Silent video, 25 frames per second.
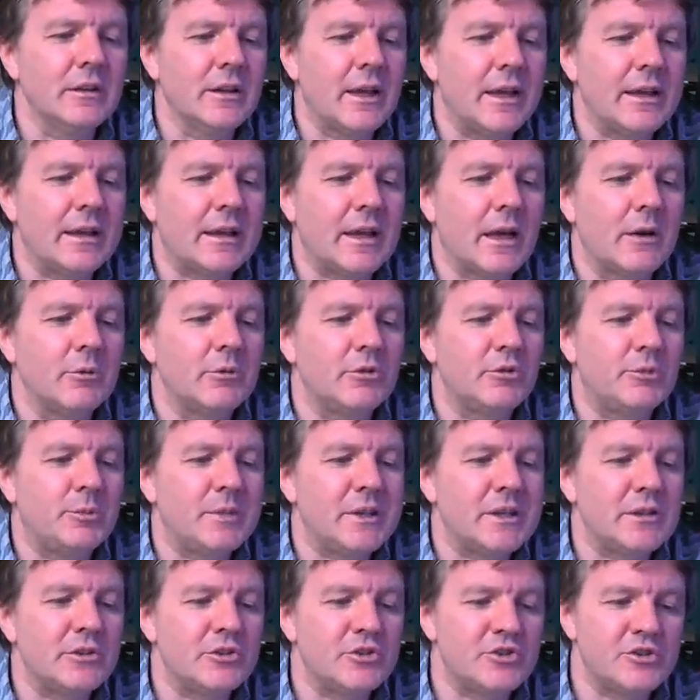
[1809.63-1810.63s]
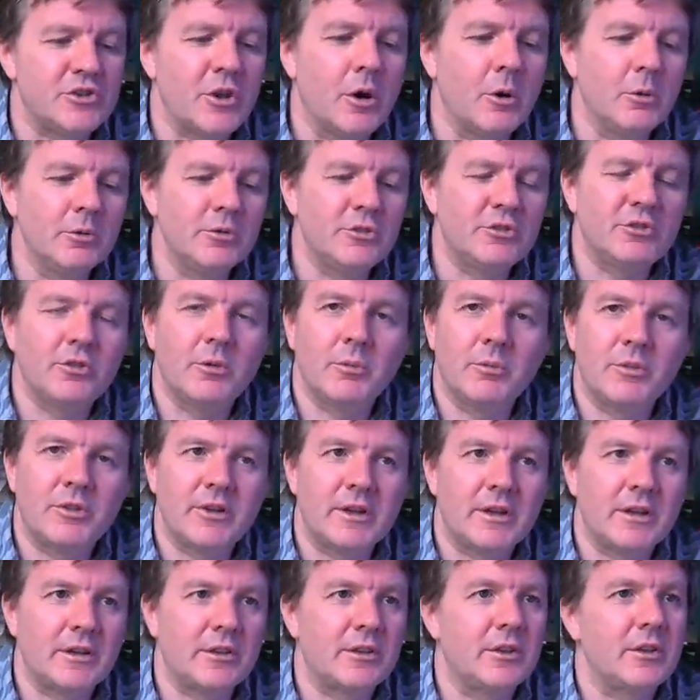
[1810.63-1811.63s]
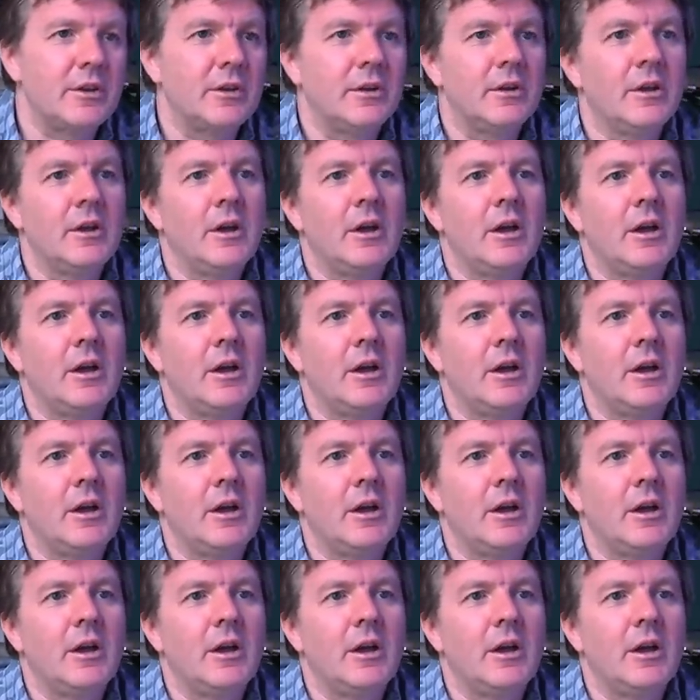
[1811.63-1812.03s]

like I was being shown something that